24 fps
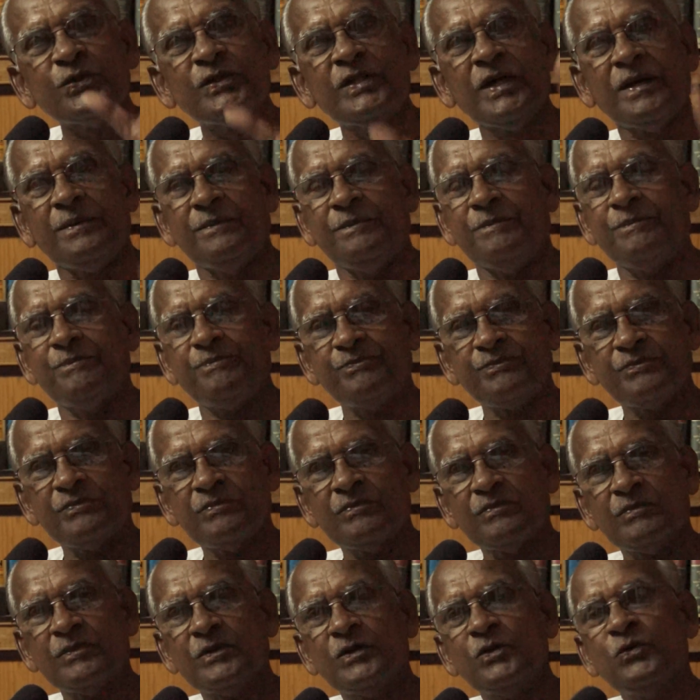them
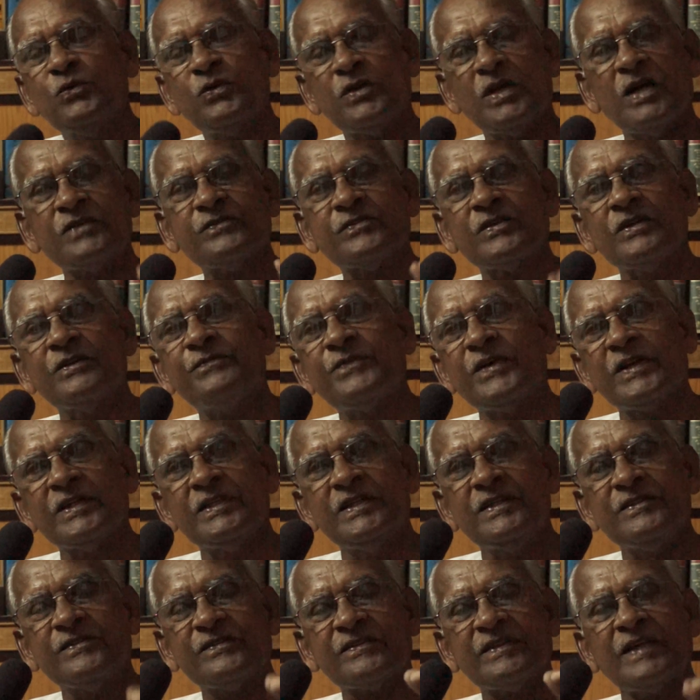who are asking for
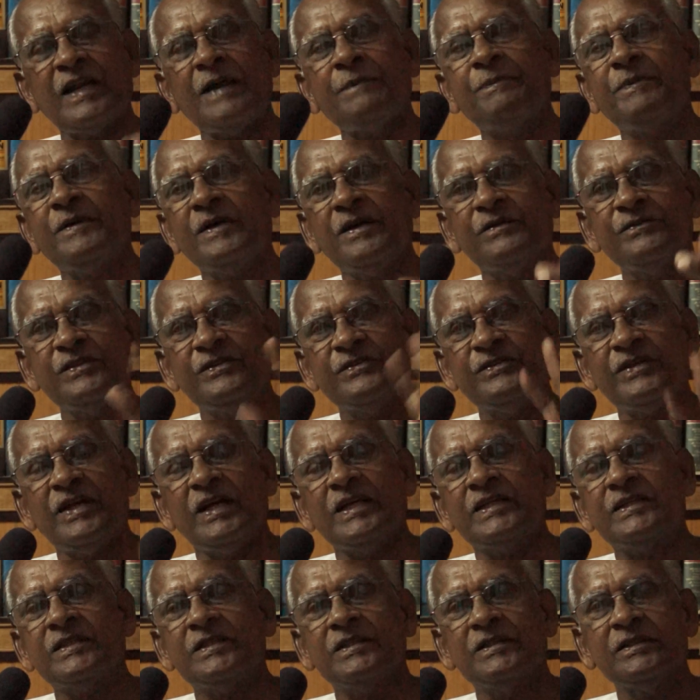the scrapping of this
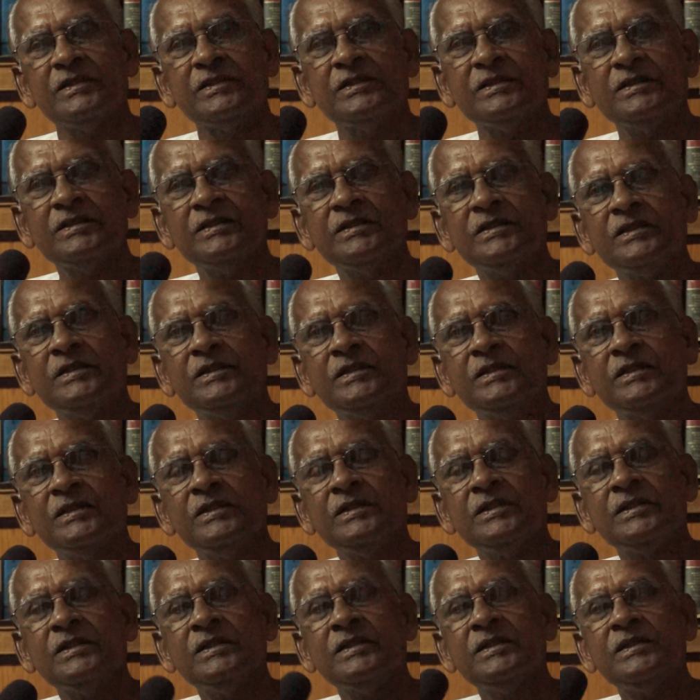act.
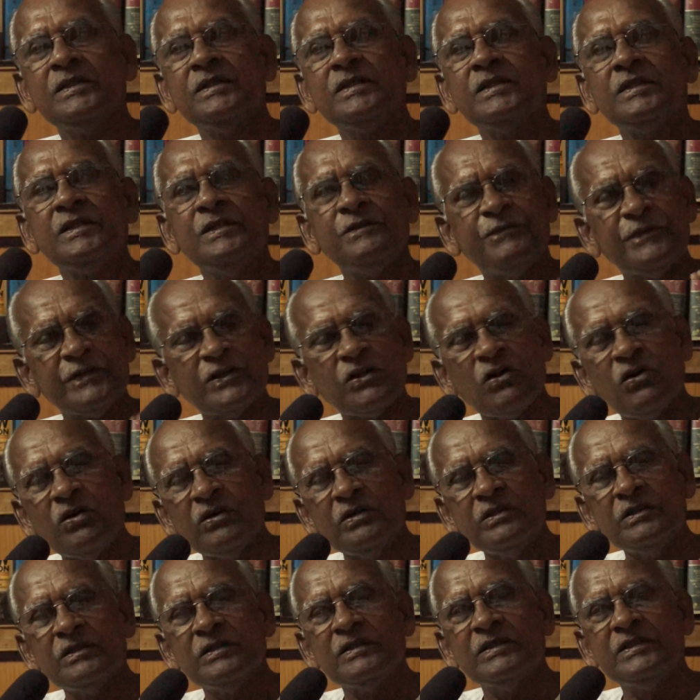If at
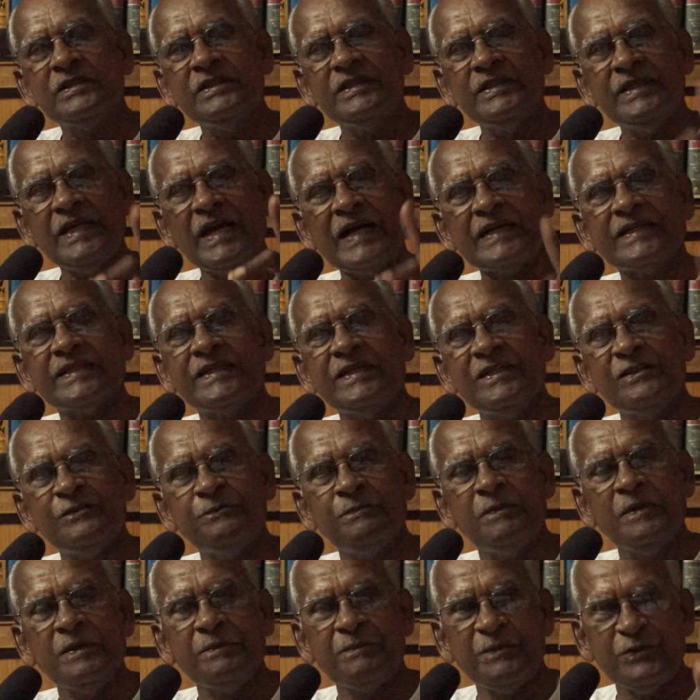all the act is
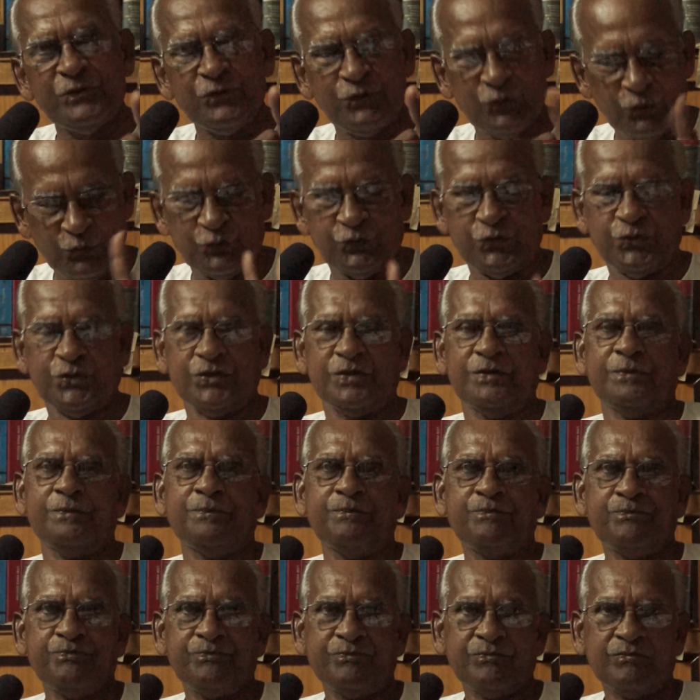being misused,
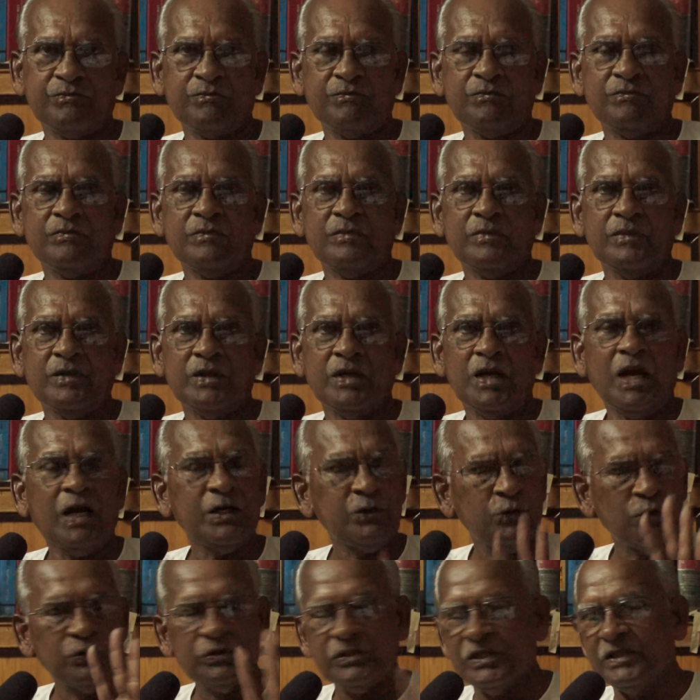I
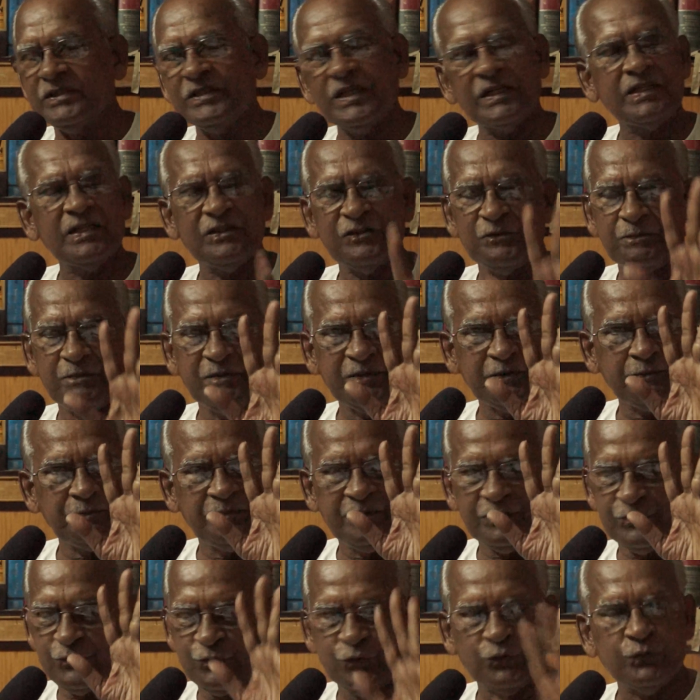don't think that is
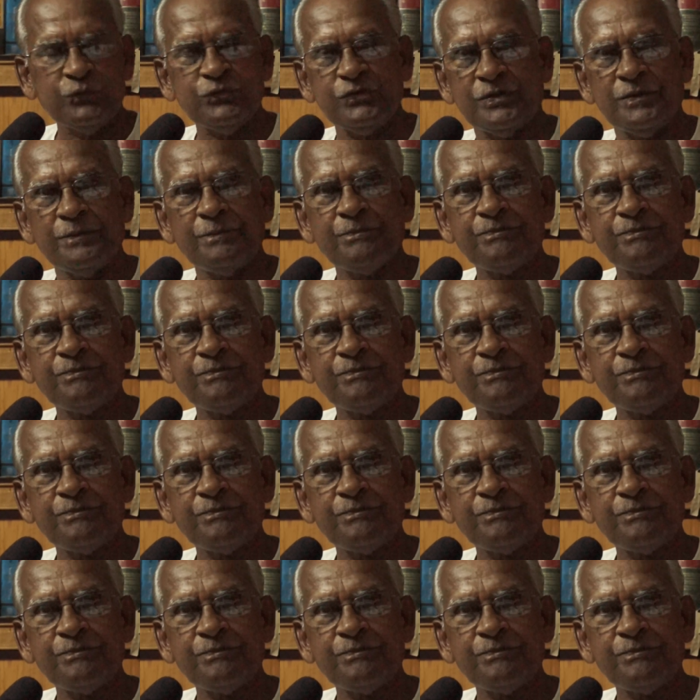misused.